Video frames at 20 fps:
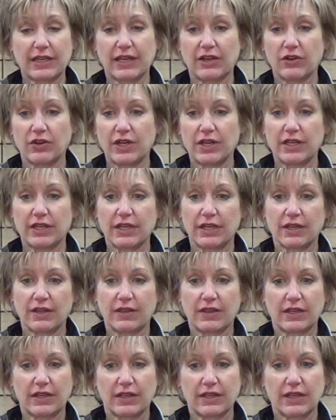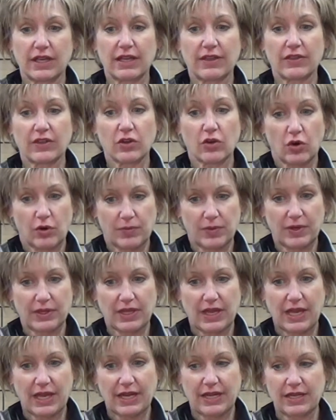carried in the corporate
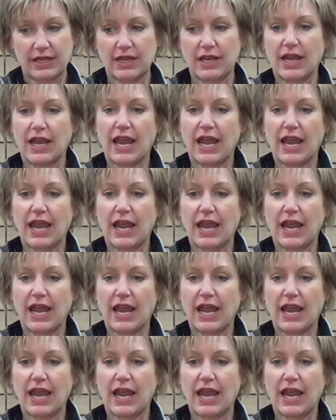line